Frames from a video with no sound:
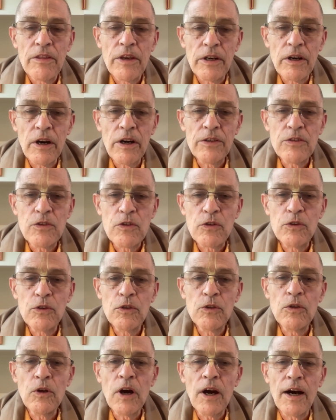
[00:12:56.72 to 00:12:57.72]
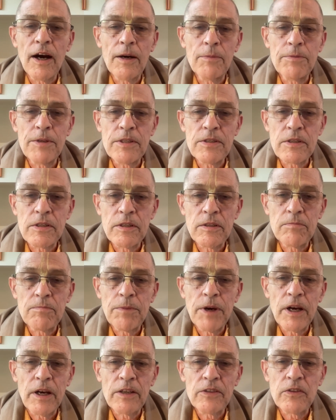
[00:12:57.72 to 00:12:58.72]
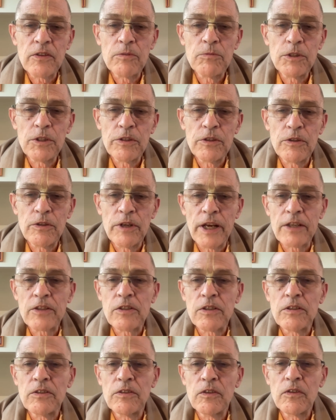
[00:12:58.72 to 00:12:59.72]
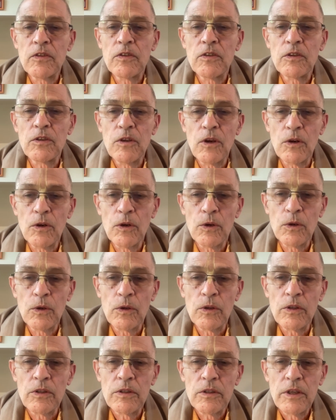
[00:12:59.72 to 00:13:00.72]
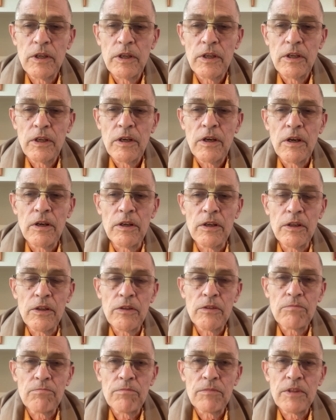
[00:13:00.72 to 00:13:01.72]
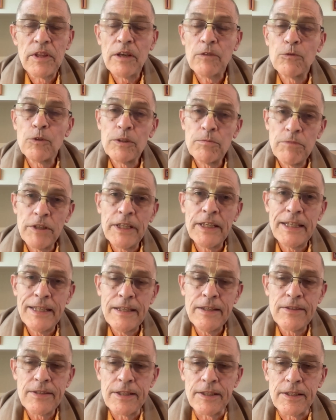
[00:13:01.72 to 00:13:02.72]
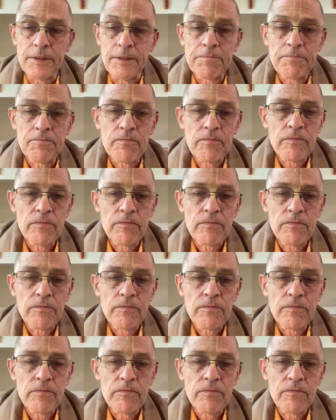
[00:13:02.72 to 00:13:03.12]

There are two opposite possible directions to go uh, that would be easy.